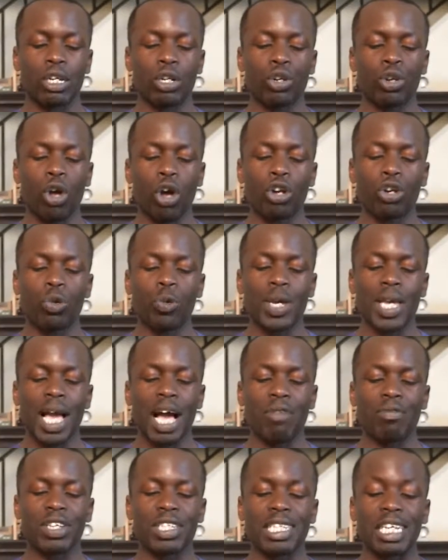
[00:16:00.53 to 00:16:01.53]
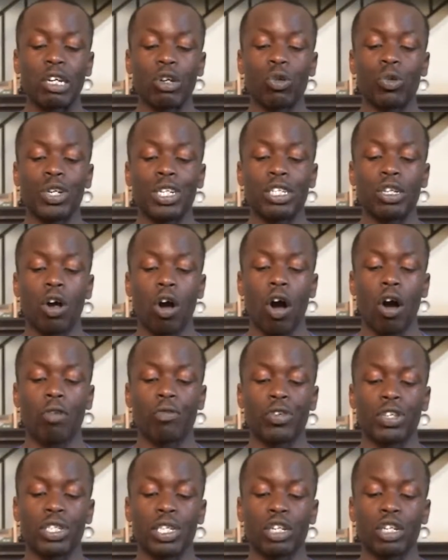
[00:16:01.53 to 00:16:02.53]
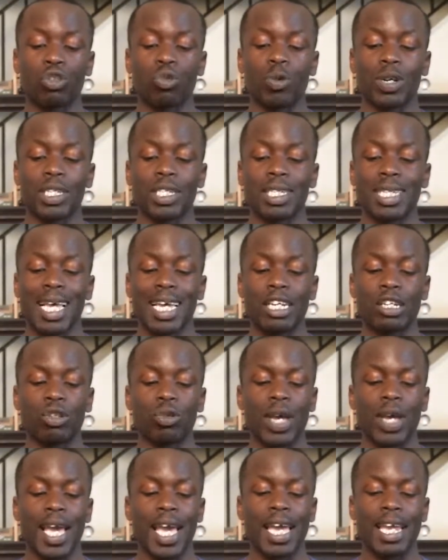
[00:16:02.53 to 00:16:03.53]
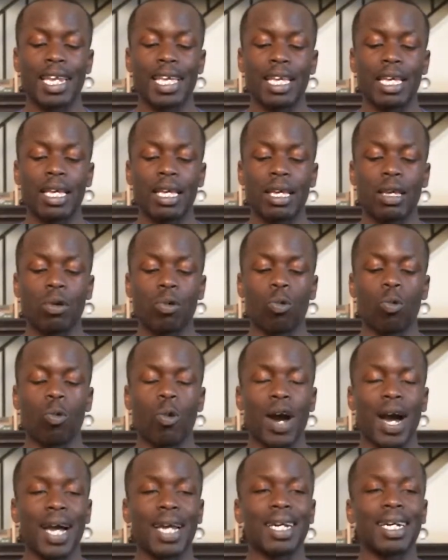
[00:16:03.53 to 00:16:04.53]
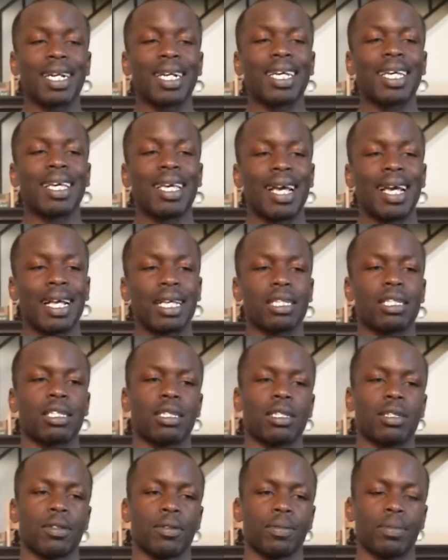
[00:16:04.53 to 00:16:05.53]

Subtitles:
nor do we have a security officer to assign to any one guest.